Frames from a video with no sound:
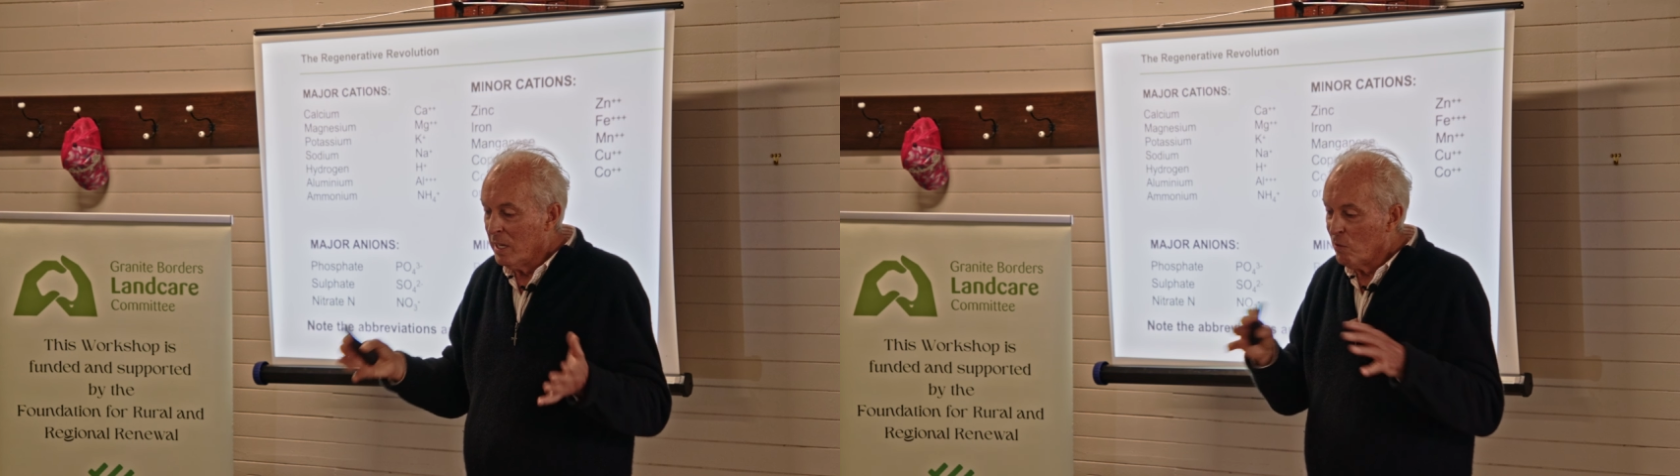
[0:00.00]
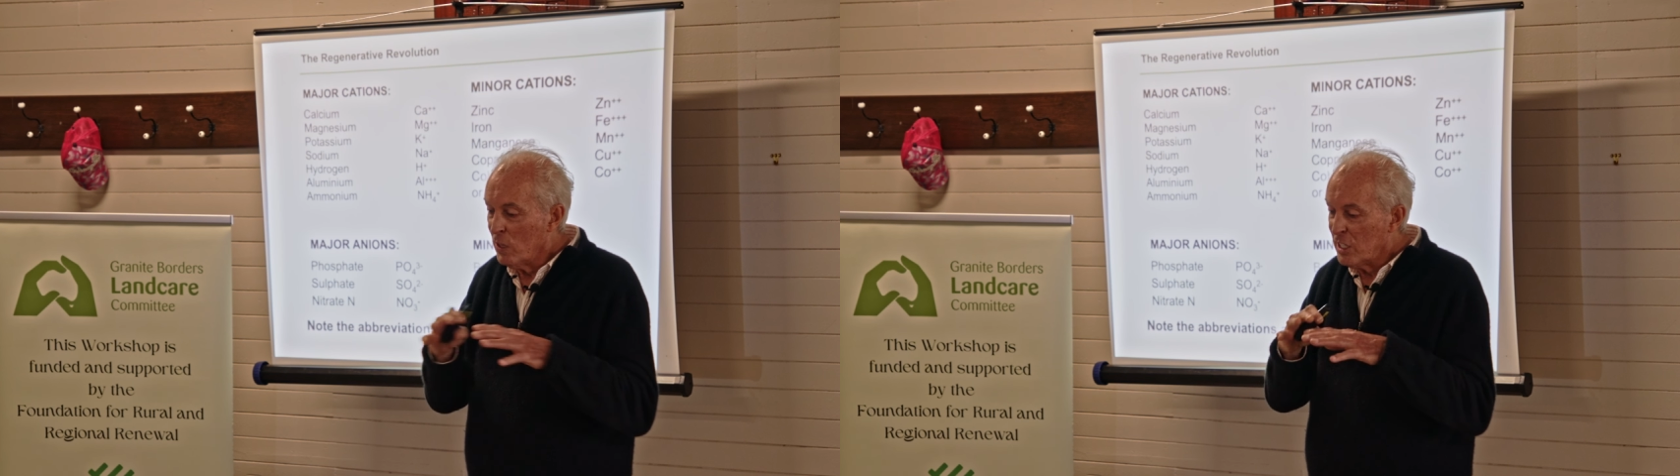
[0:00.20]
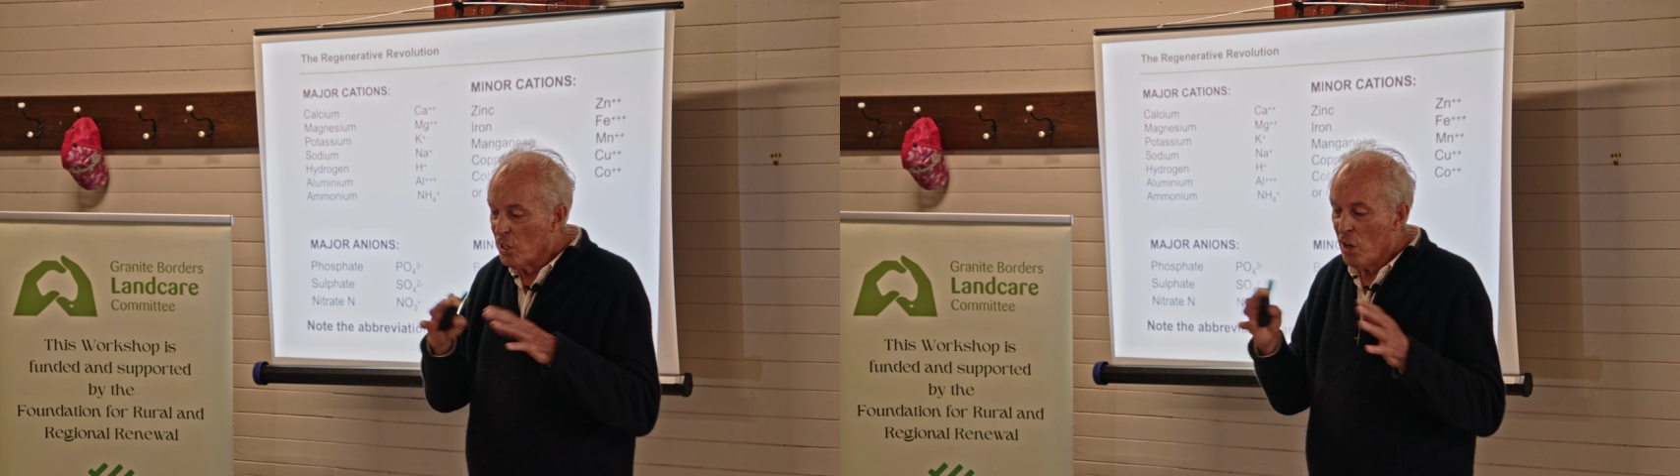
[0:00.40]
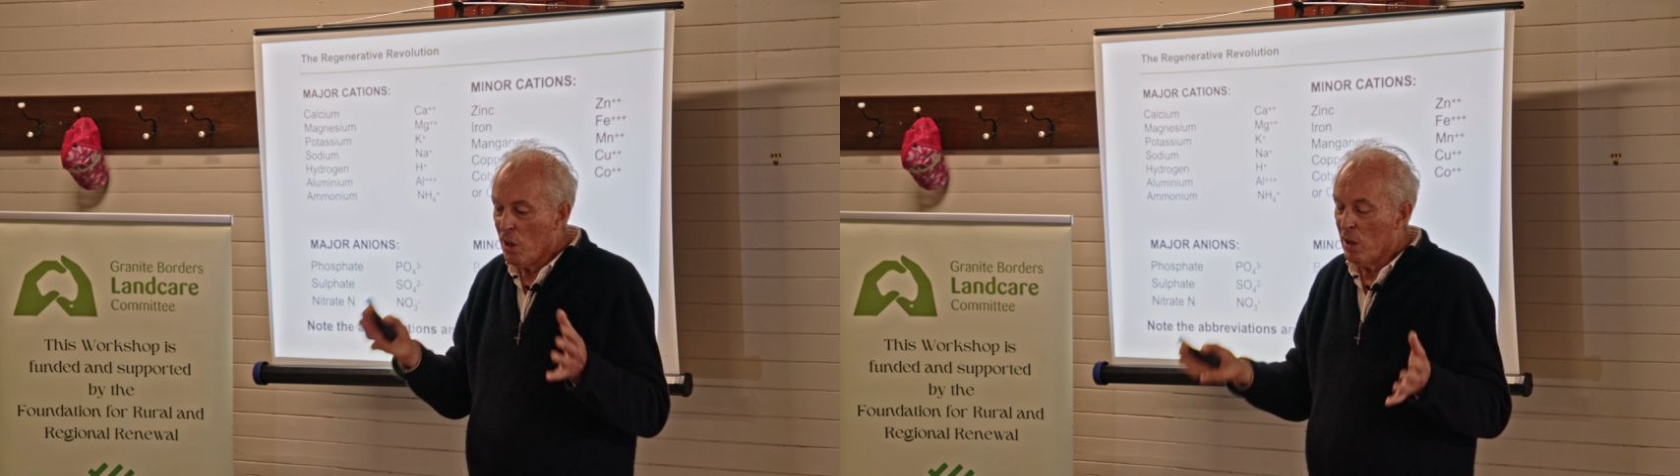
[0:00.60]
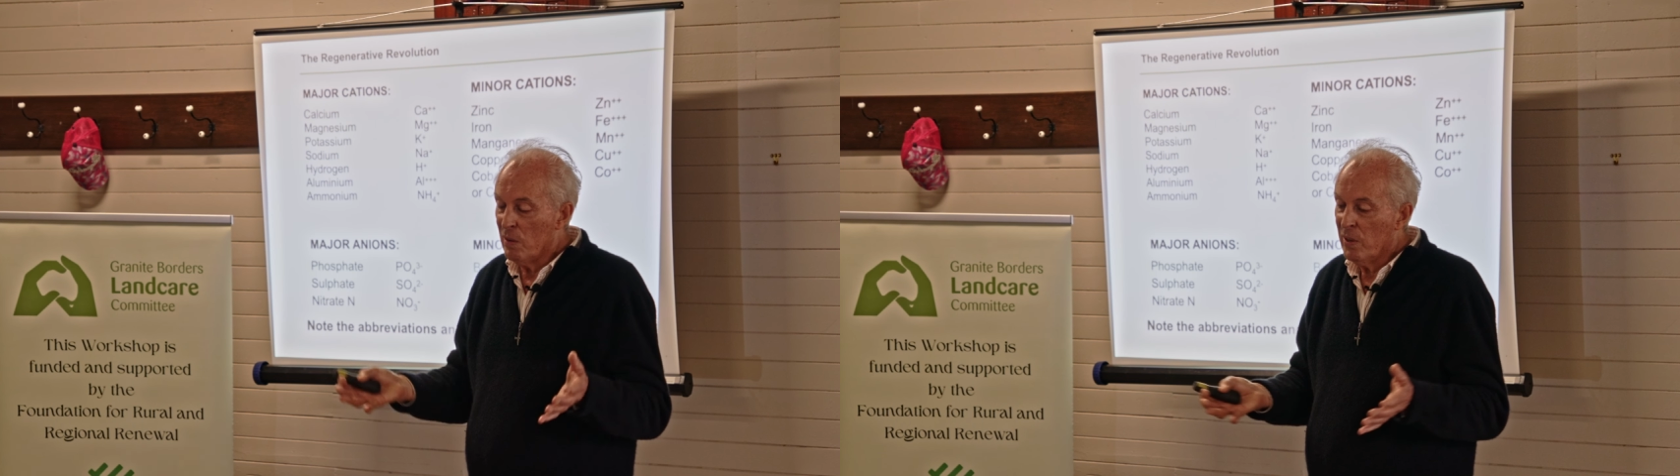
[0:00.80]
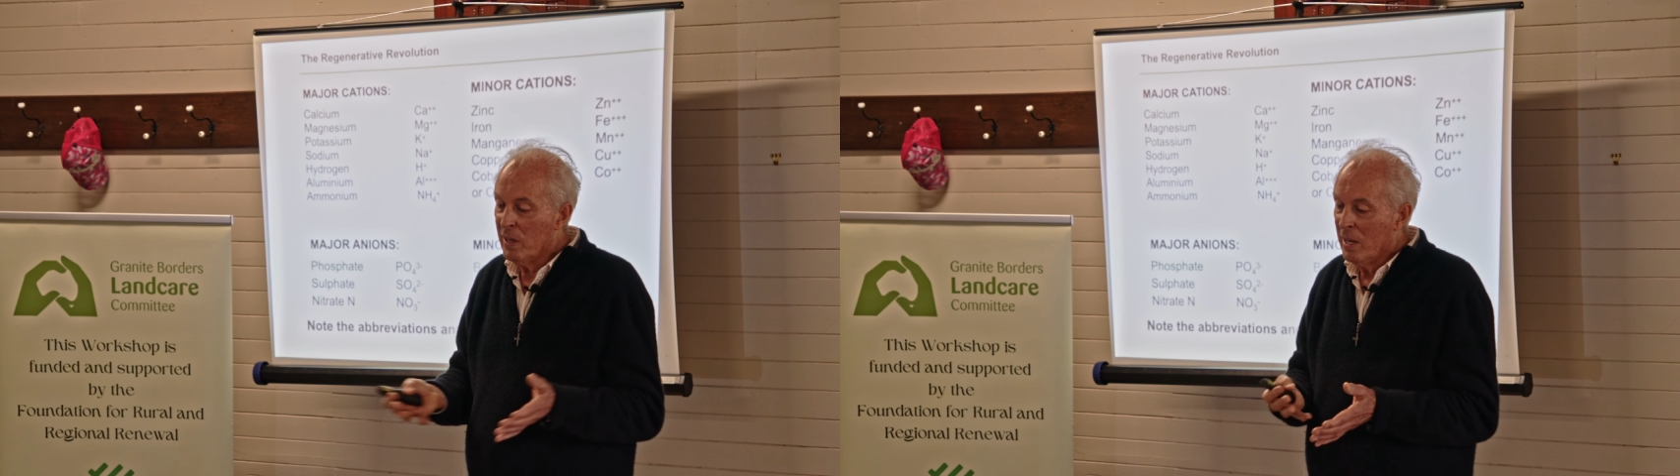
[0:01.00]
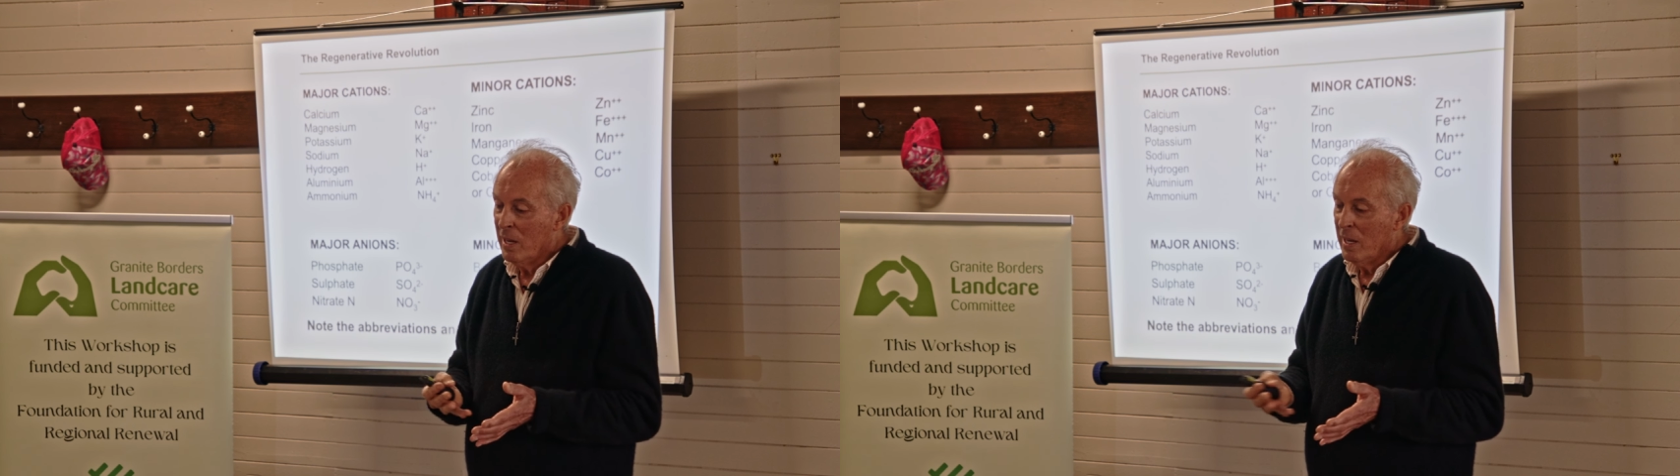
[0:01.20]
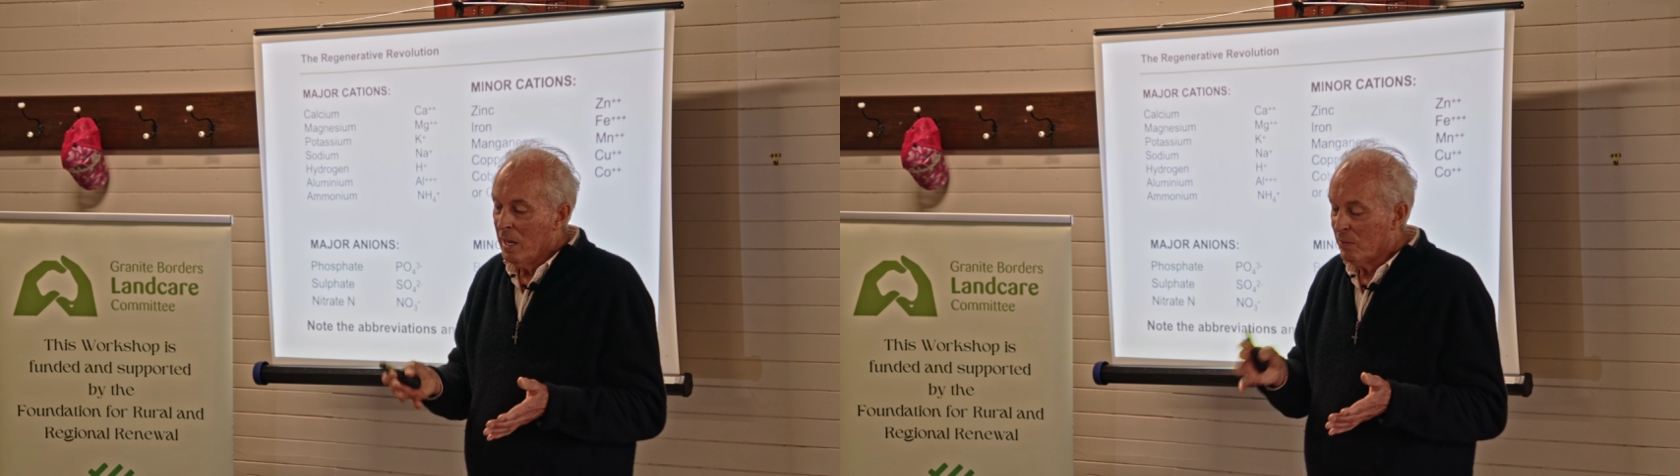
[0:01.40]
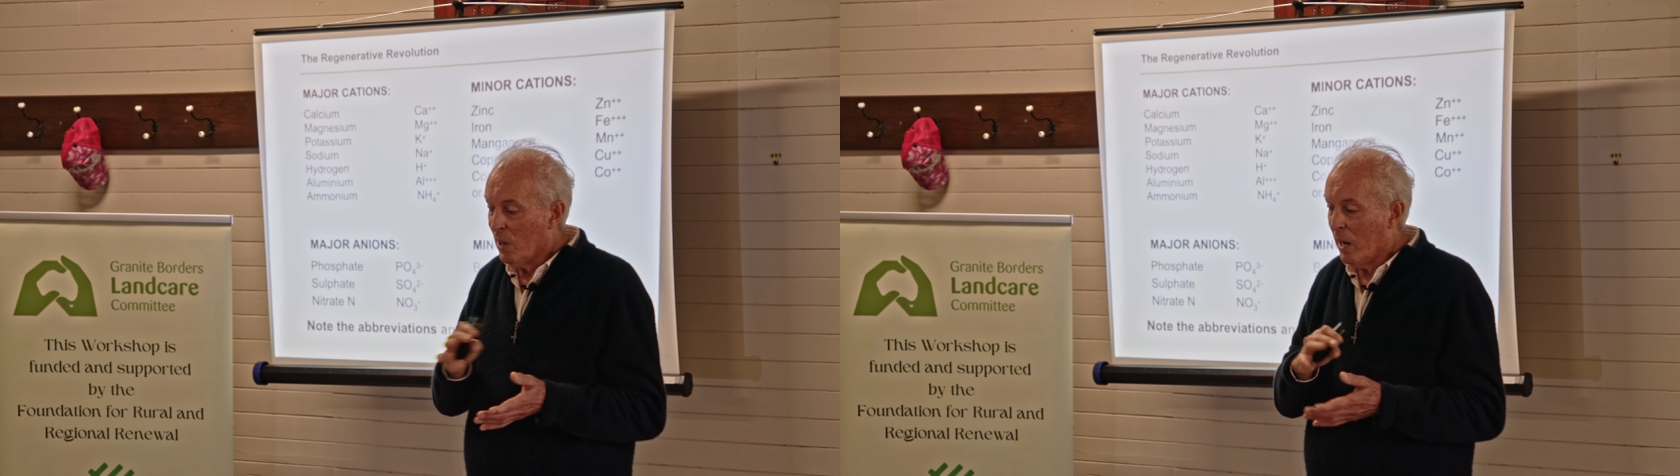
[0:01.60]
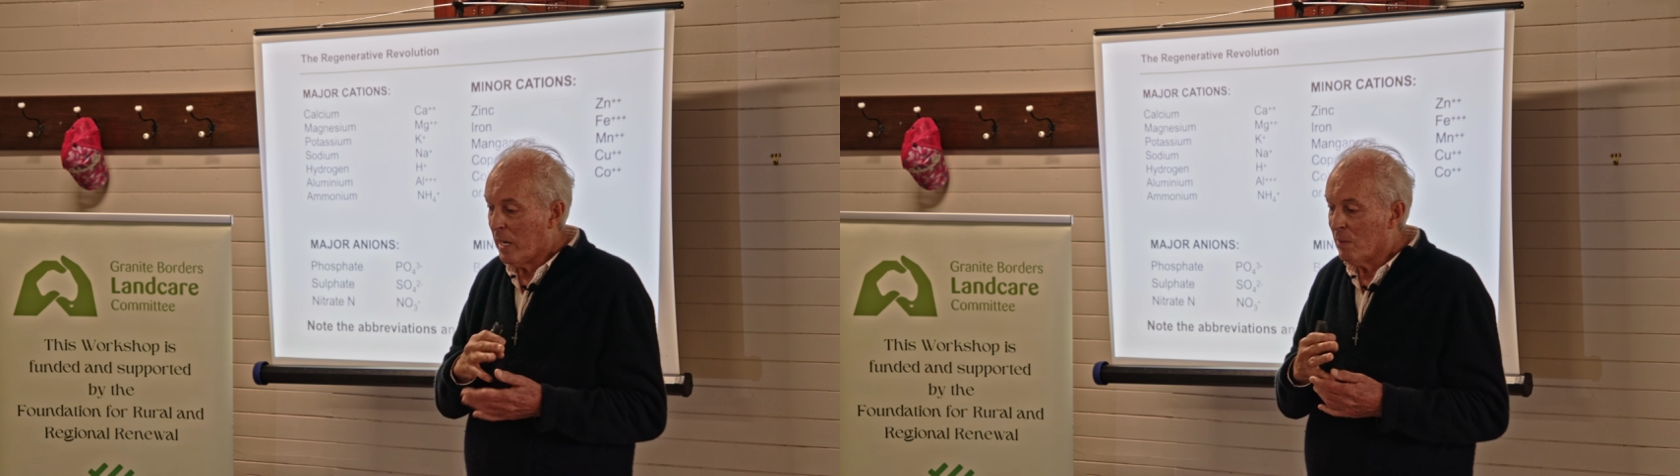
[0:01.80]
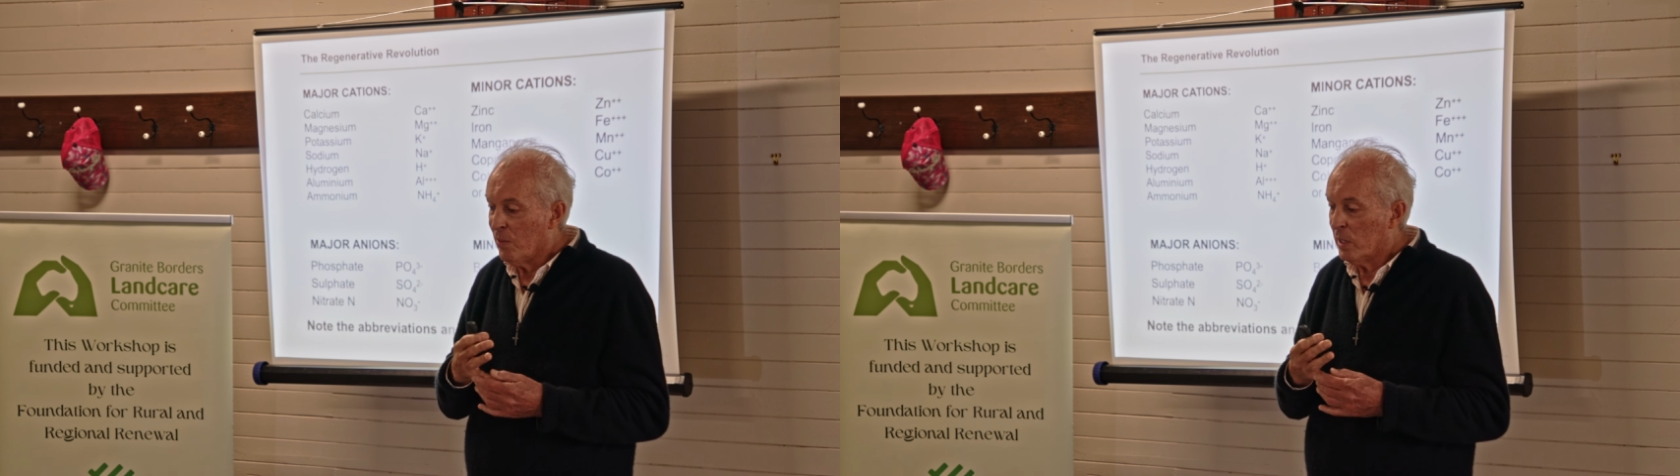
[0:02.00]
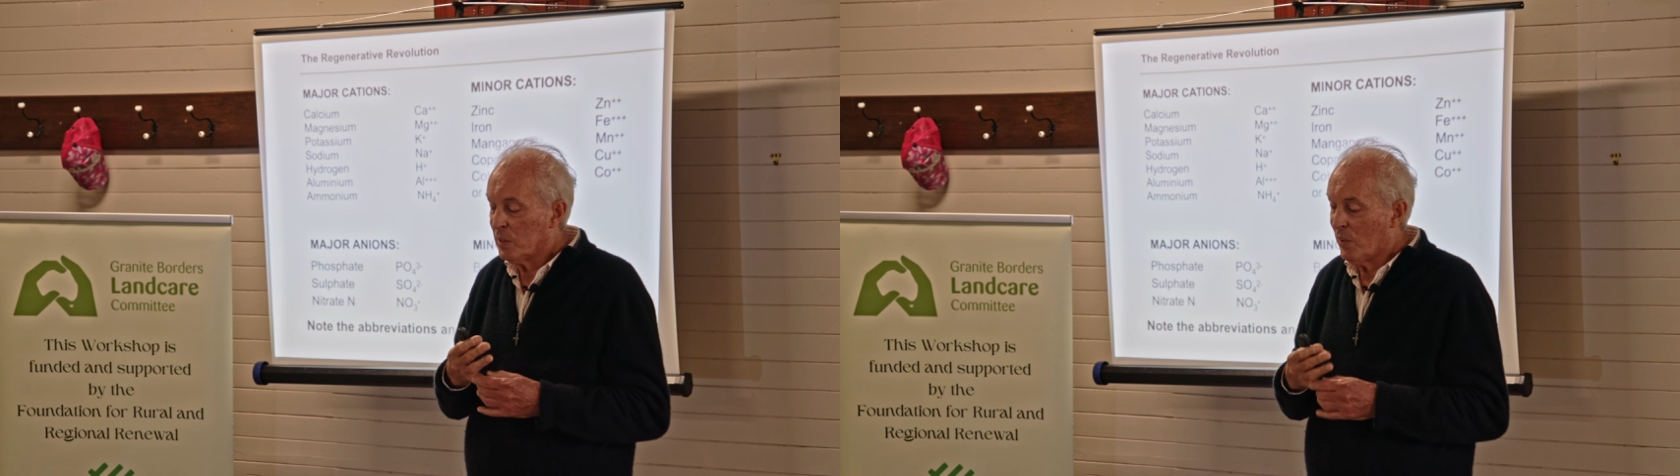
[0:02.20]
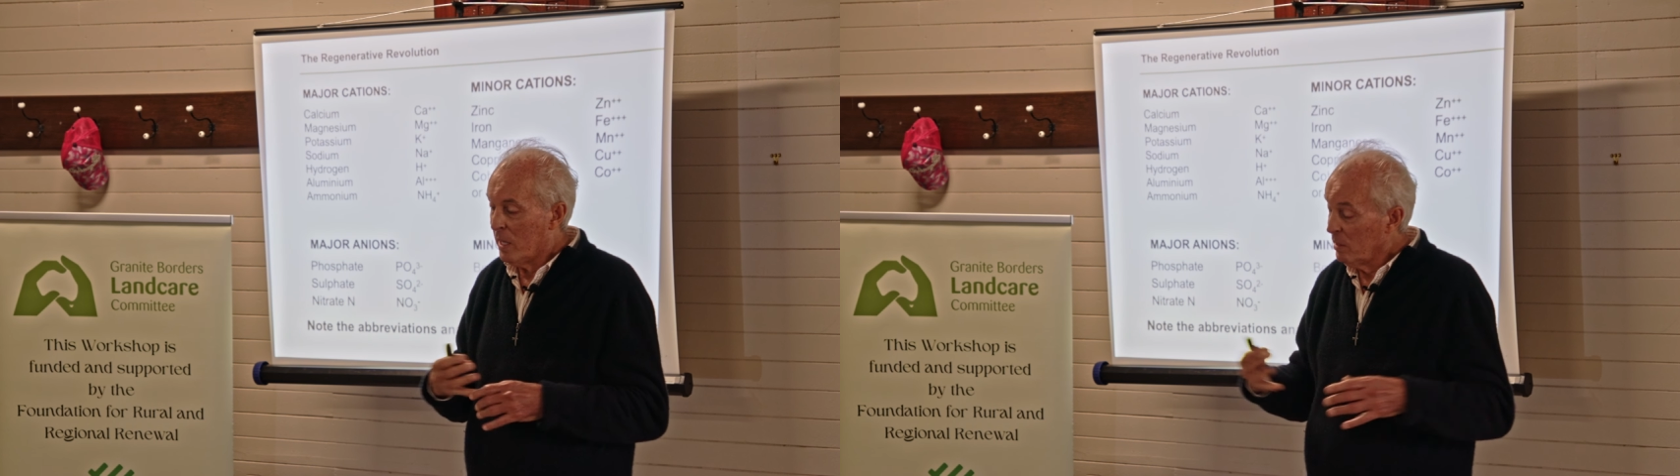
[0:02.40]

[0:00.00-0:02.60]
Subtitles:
reserve of tied up phosphate,